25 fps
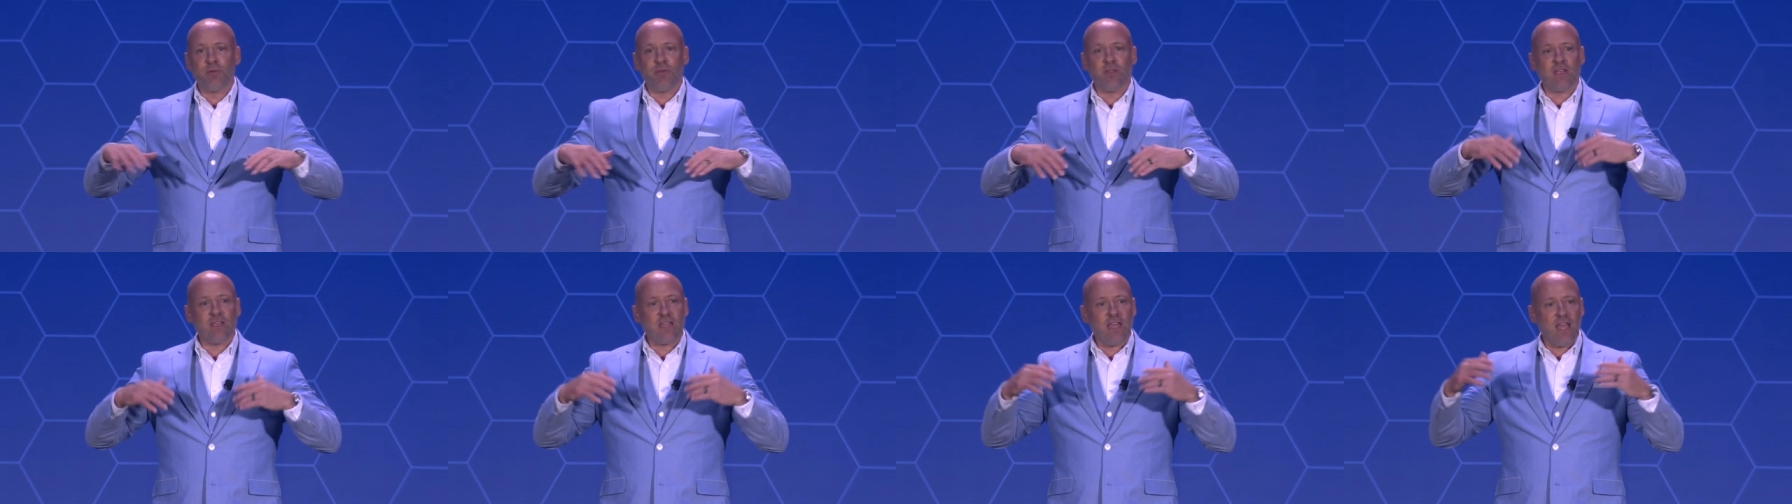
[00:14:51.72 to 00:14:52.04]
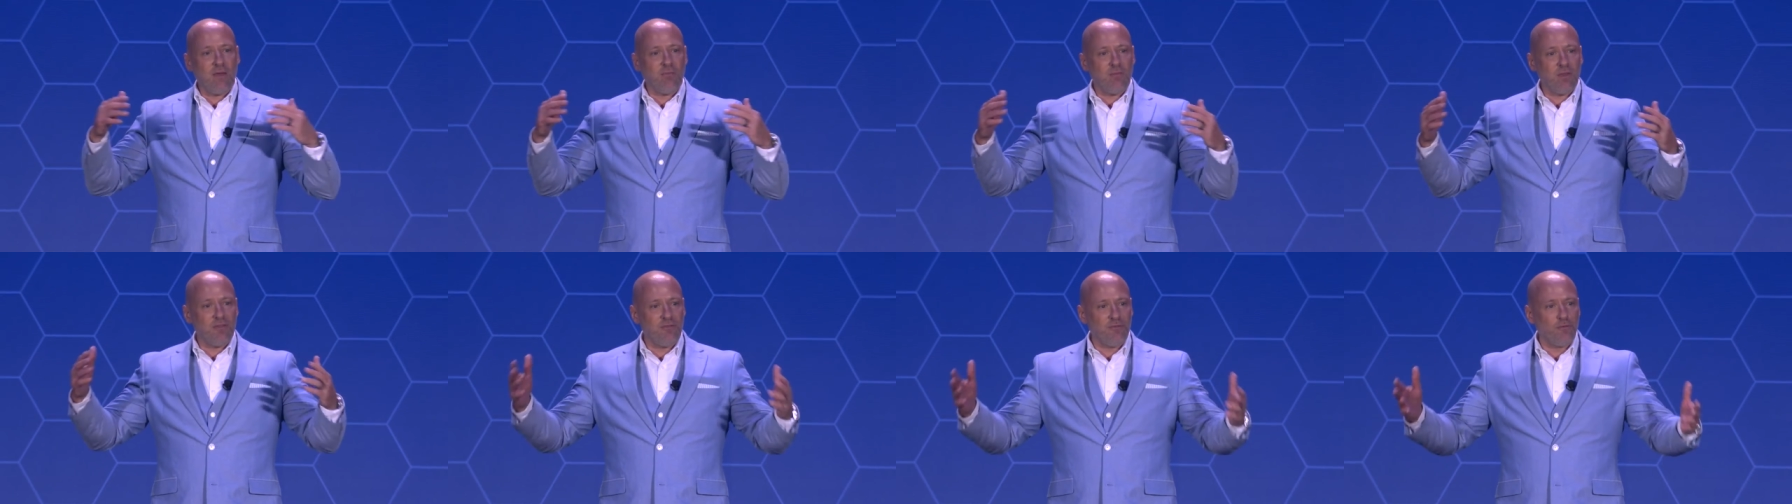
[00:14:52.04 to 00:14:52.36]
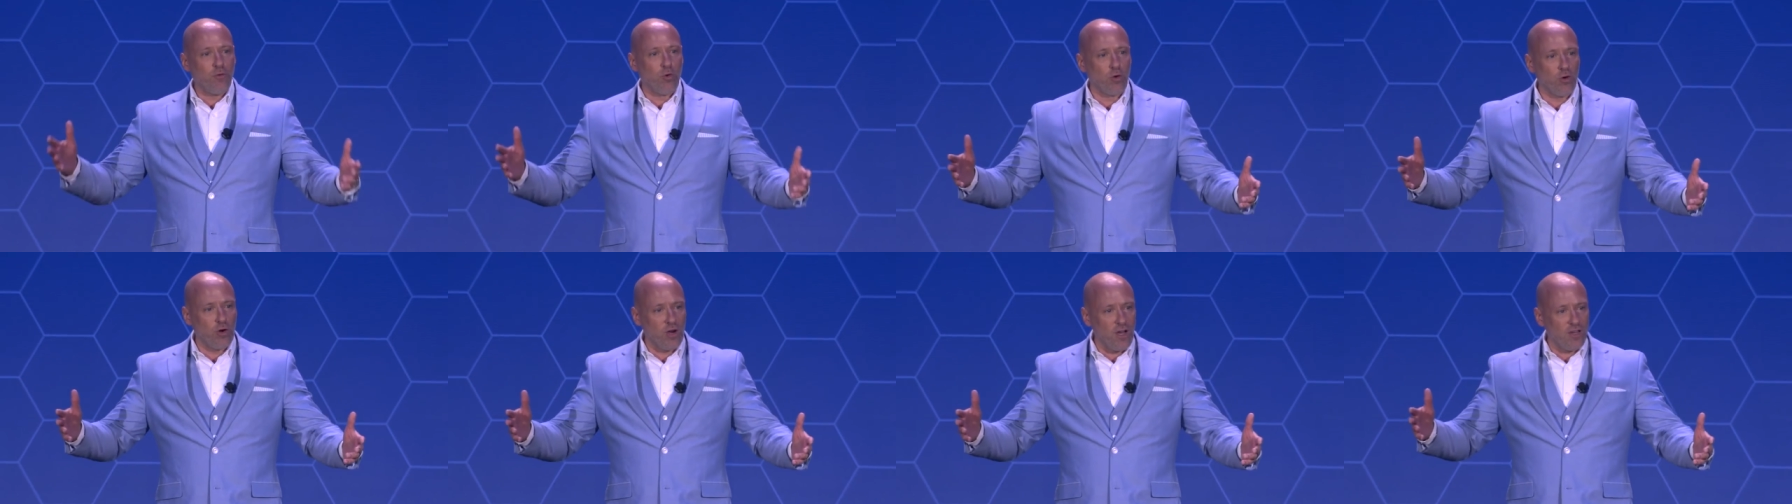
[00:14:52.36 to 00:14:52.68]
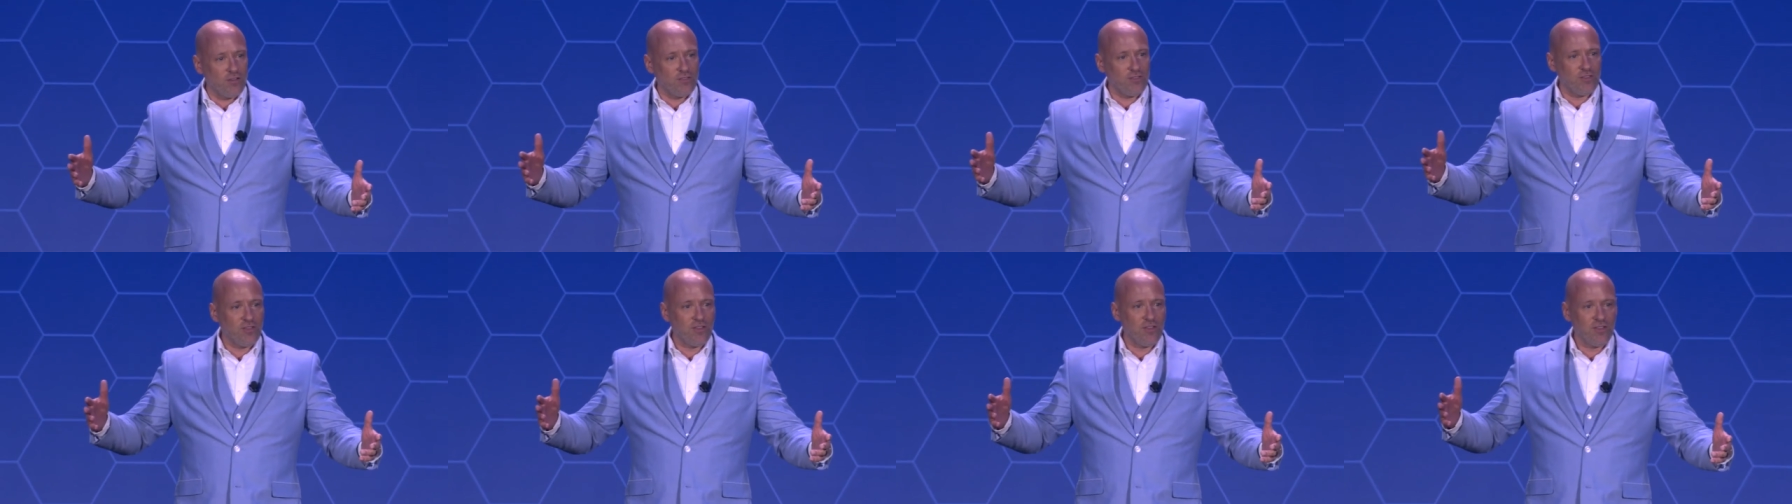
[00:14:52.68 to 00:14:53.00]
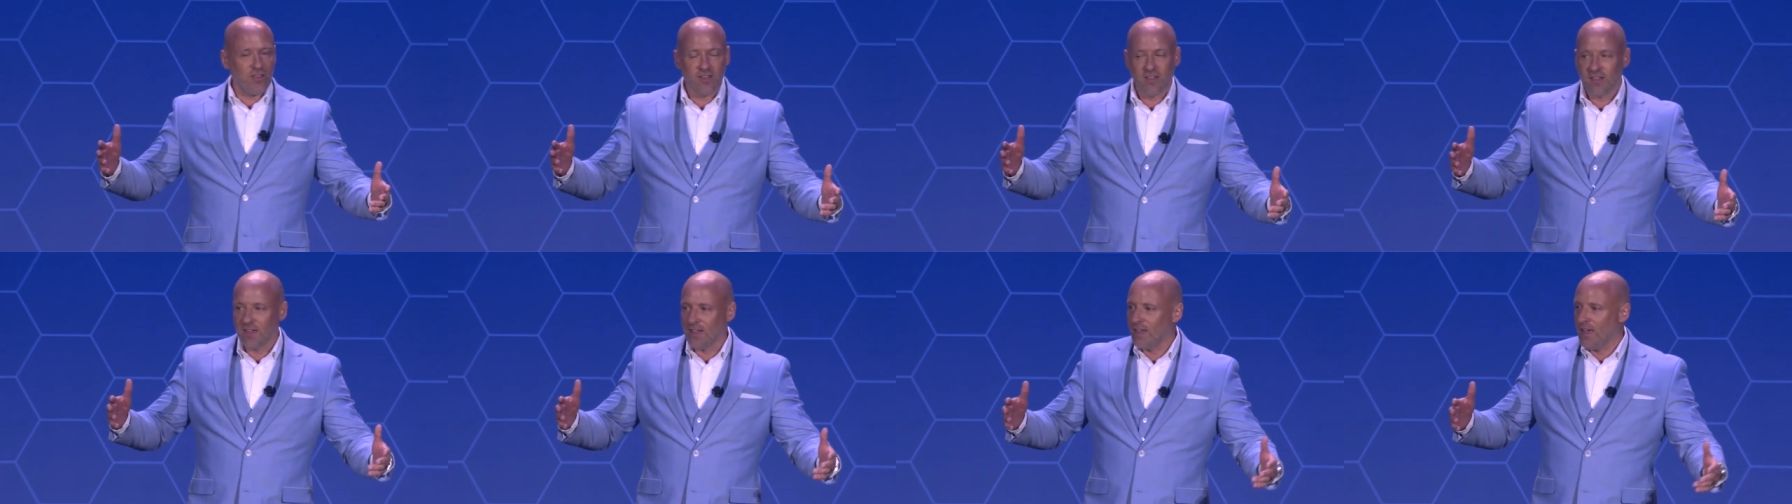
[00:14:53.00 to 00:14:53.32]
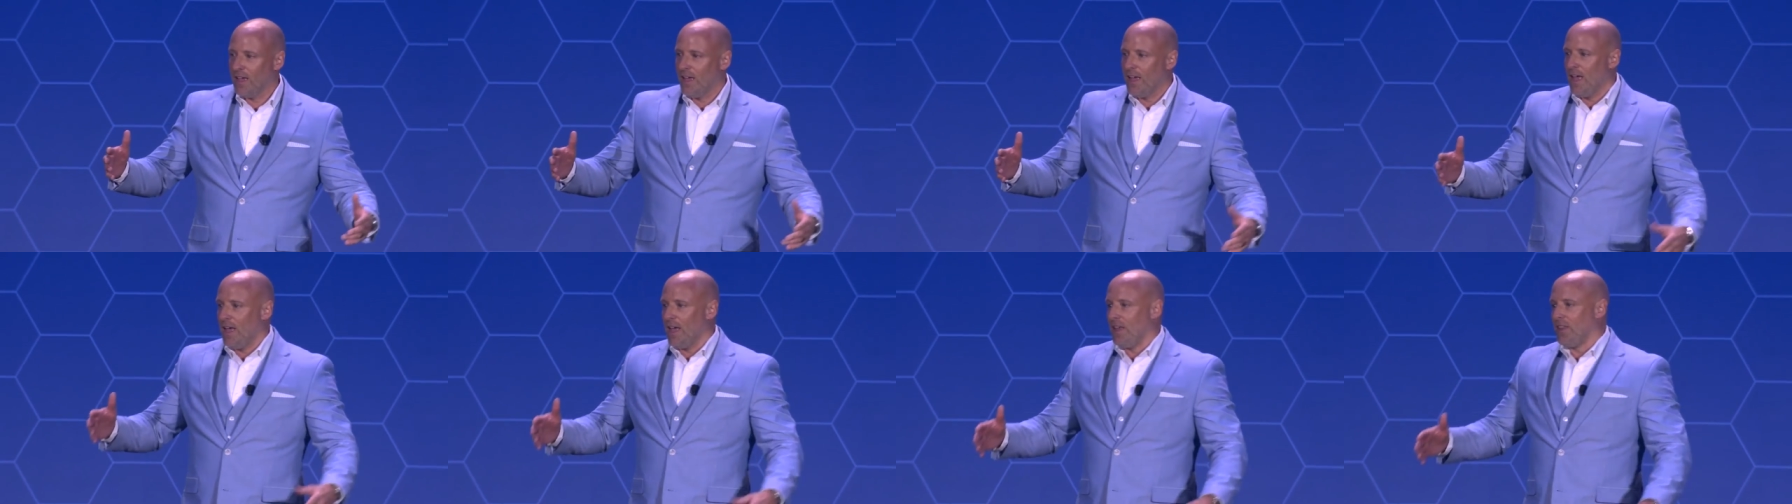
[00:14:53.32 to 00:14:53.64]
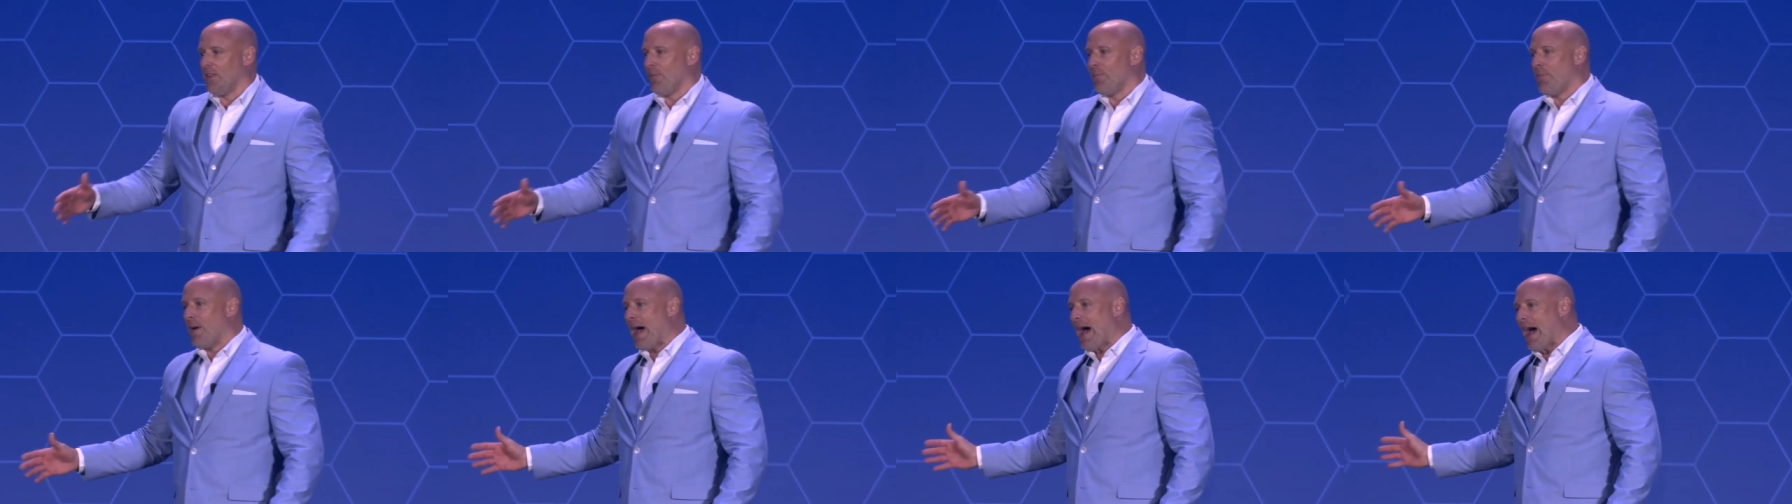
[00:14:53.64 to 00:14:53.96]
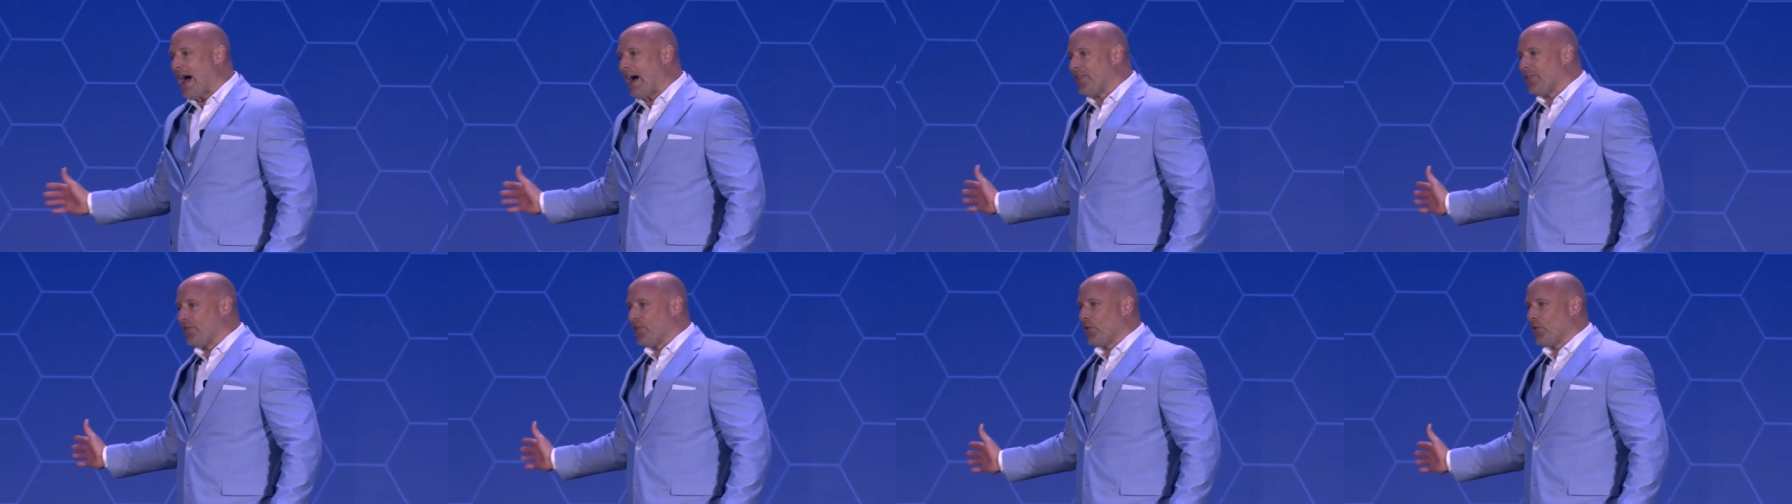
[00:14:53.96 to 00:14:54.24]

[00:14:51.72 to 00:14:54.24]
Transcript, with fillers: that came before us and the path